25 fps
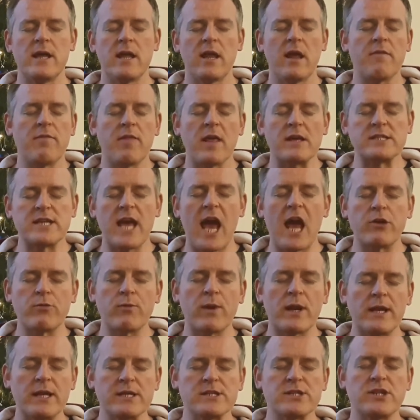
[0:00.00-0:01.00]
If there's
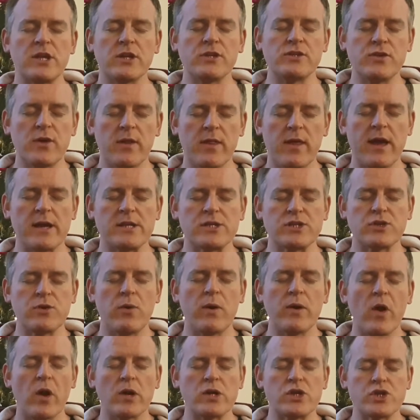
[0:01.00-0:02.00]
anyone listening to this who
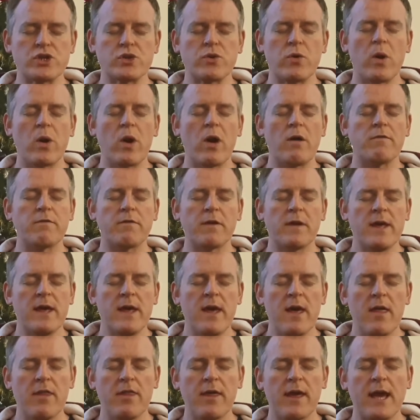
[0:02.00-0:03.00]
are not sure of
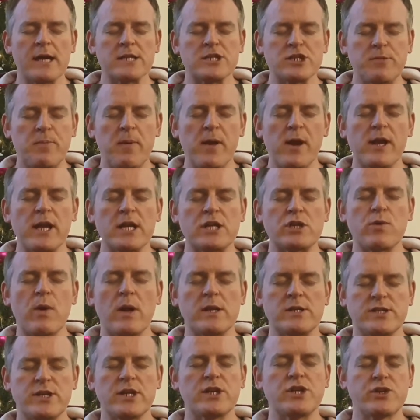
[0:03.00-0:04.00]
their
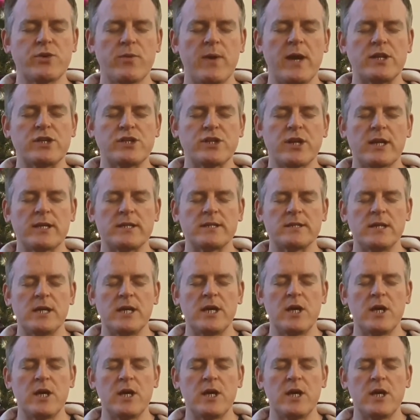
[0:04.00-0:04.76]
spiritual situation,